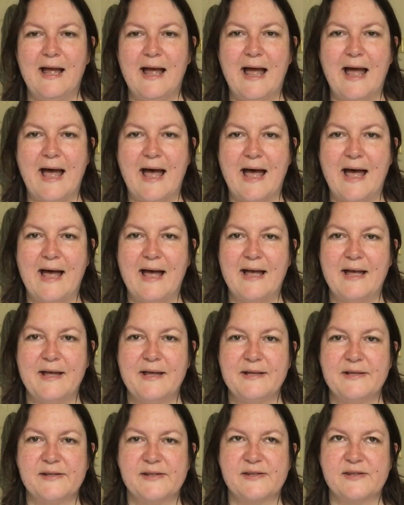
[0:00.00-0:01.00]

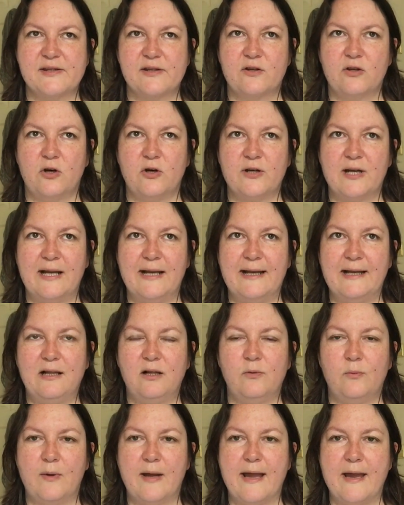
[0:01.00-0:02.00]
has got a
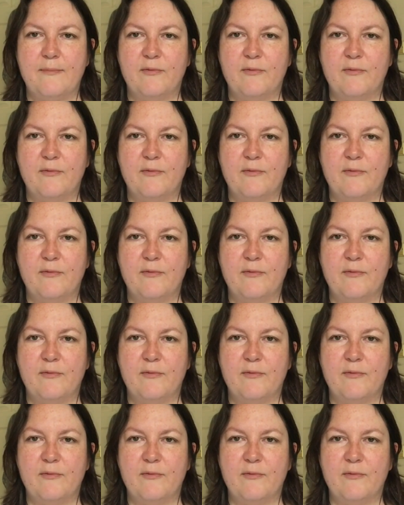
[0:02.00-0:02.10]
little way